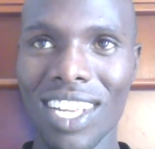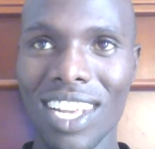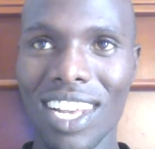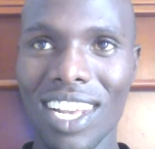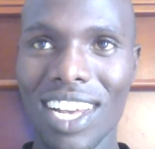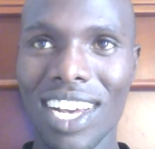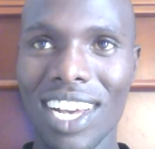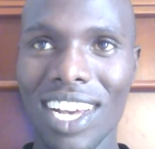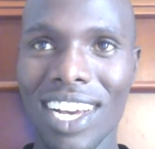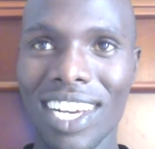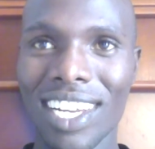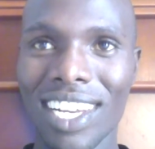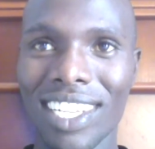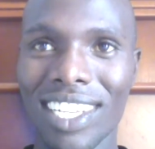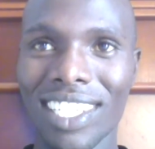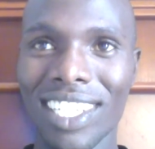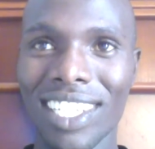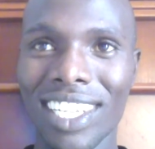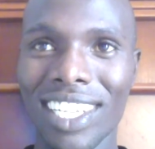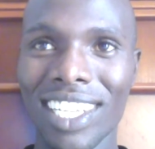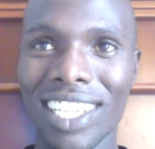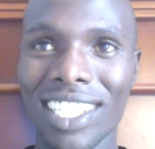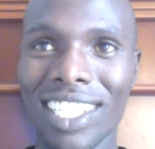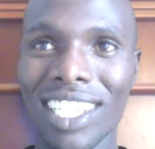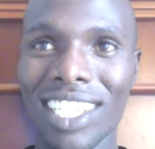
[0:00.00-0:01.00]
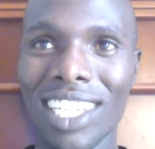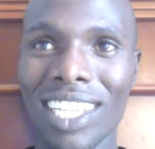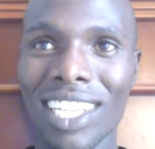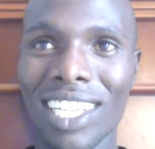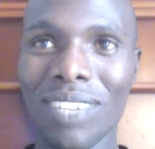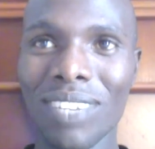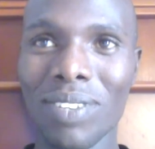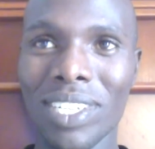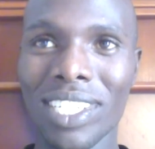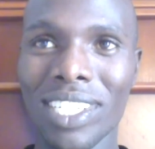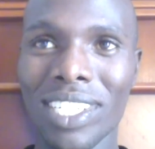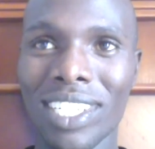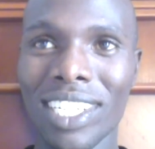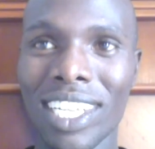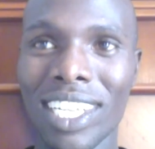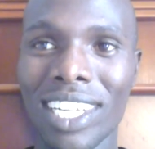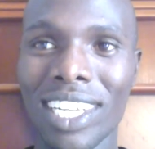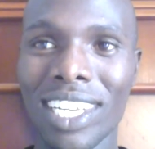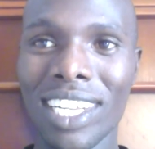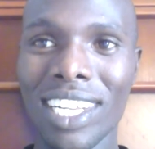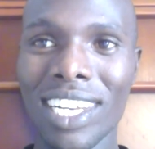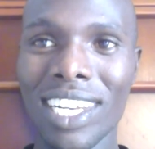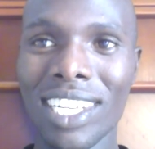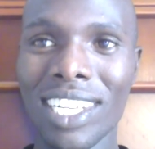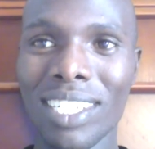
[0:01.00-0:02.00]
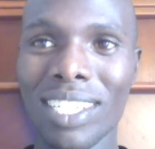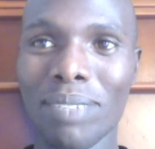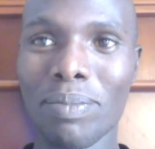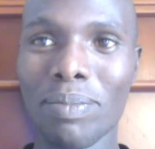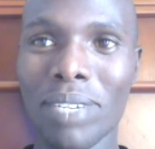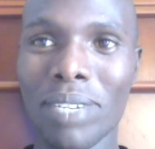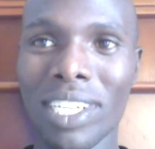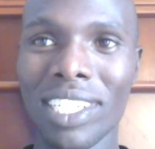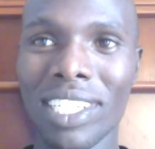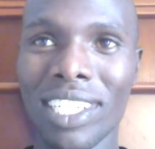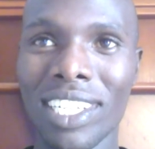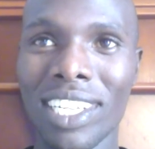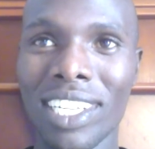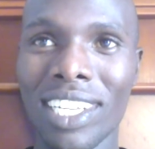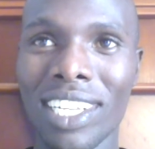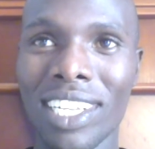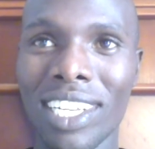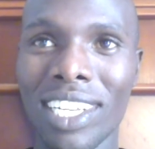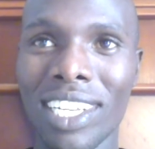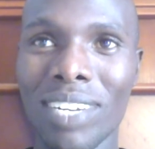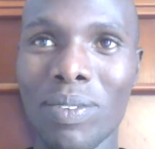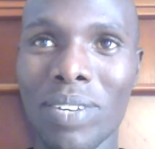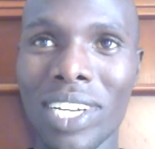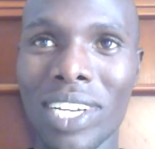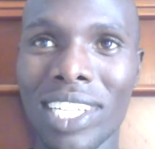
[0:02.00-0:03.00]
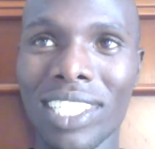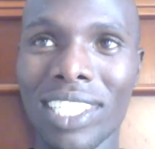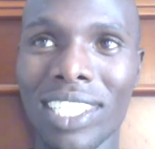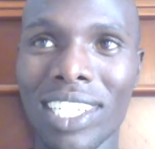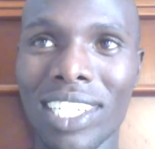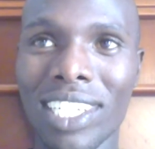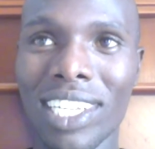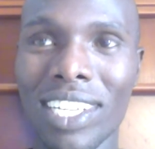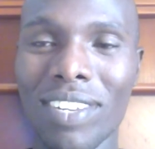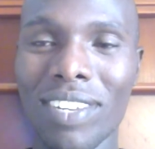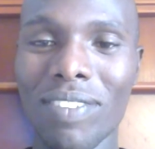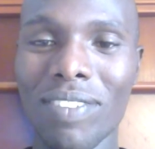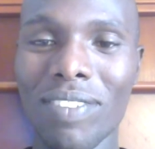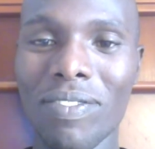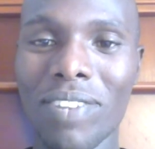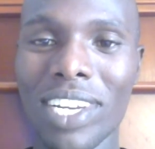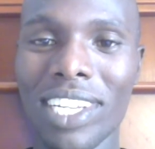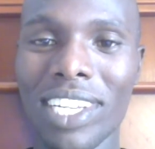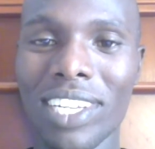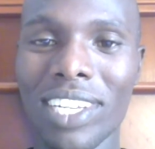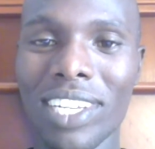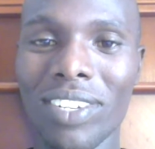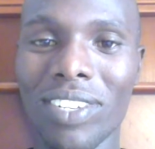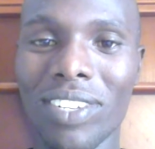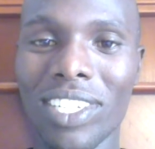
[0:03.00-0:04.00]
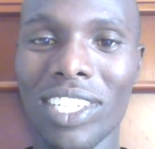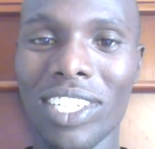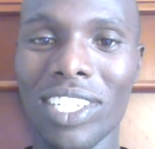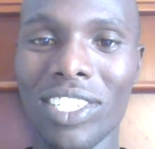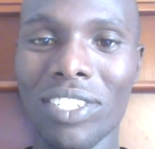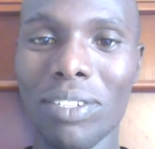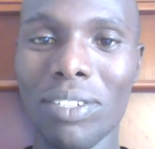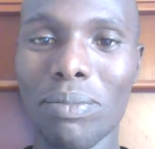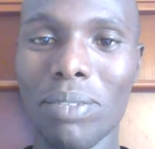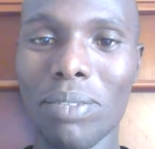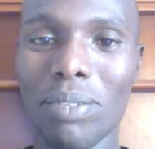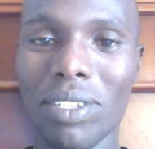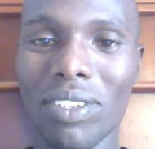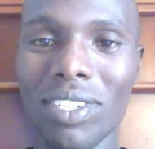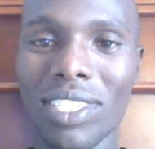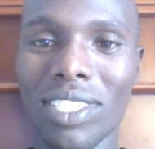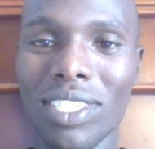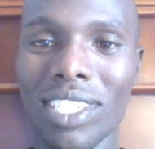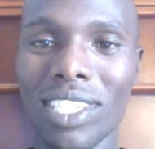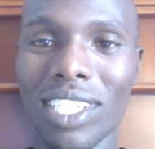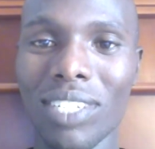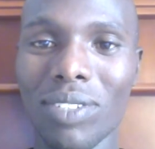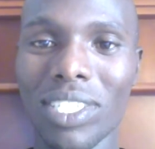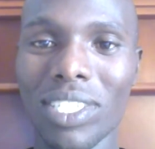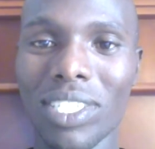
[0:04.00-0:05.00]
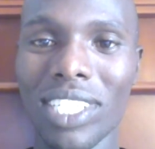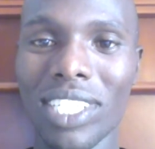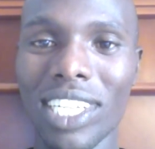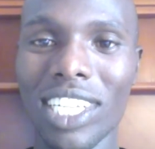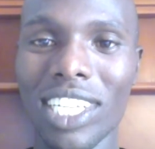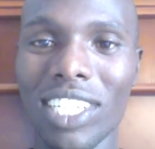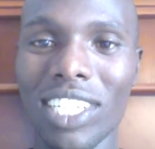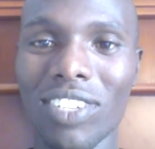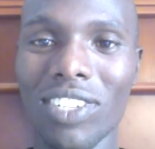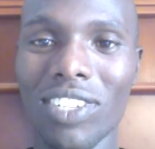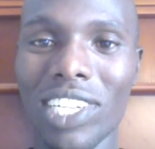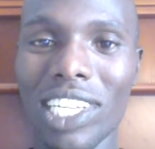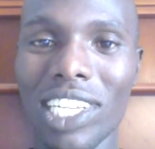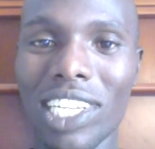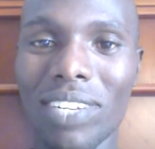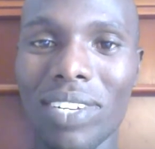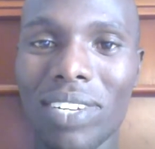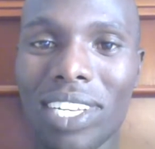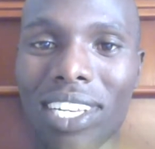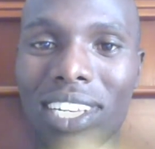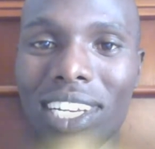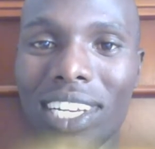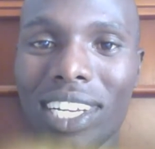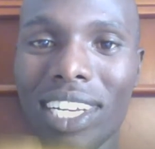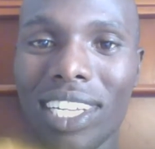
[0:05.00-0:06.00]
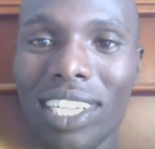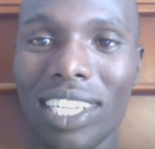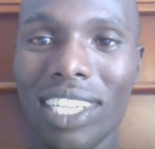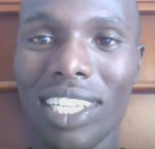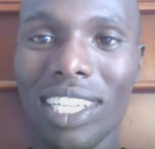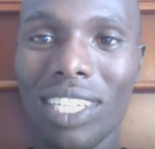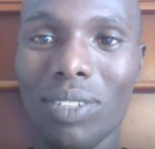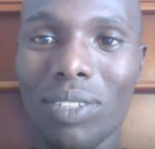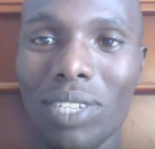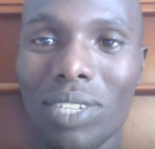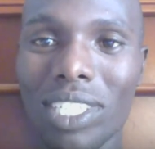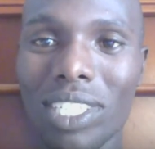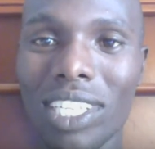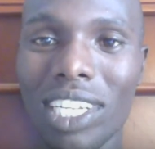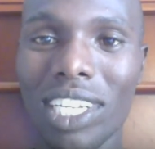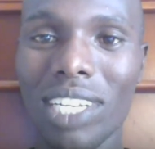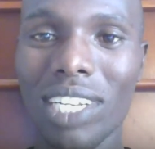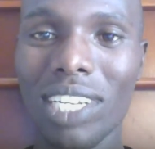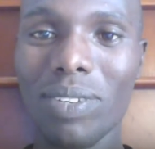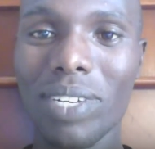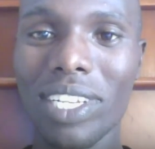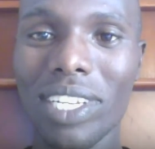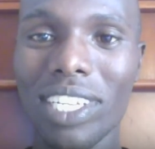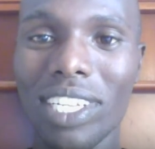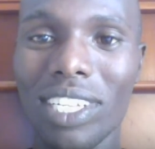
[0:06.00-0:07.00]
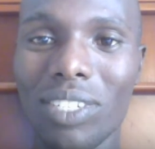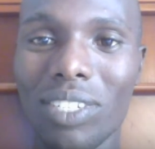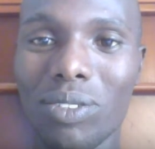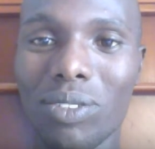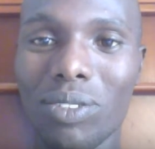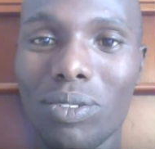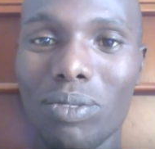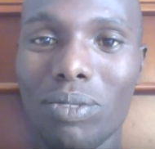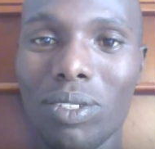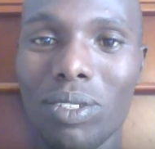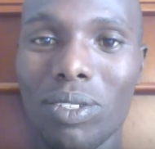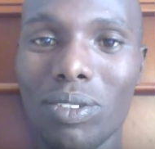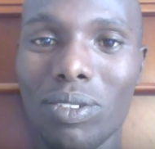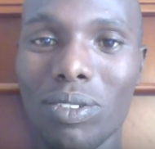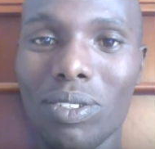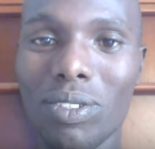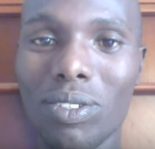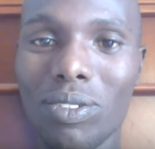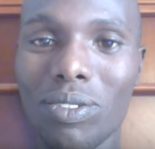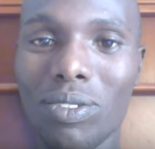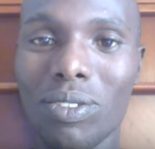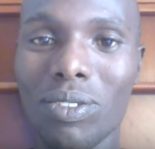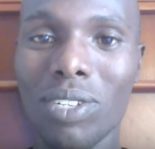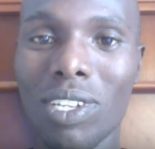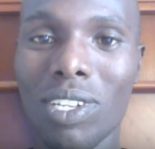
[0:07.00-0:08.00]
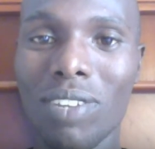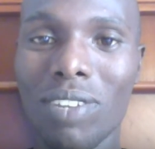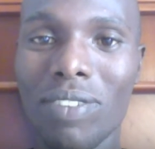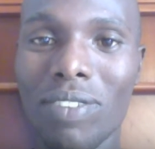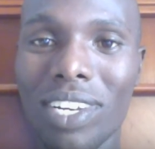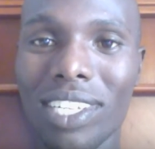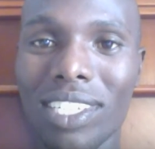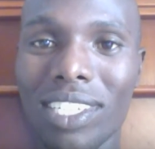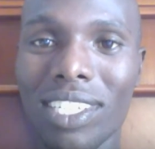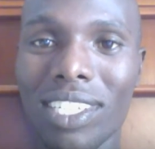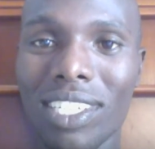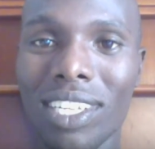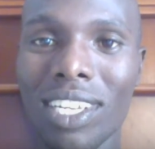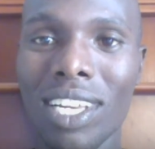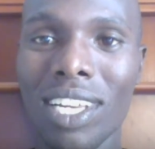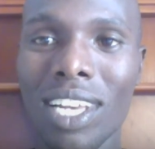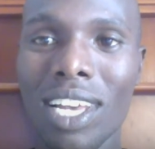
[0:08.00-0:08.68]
The race really was nice, but we had challenge of weather condition because it was raining all the way and it was really windy to all of us.